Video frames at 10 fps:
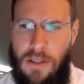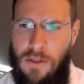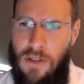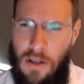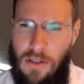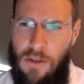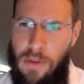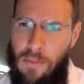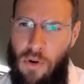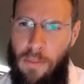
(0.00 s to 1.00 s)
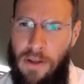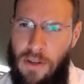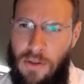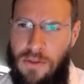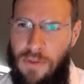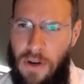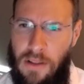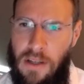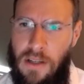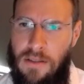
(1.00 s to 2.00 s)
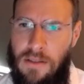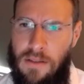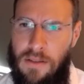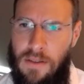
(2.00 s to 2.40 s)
Can you talk a little bit more about the user friendliness?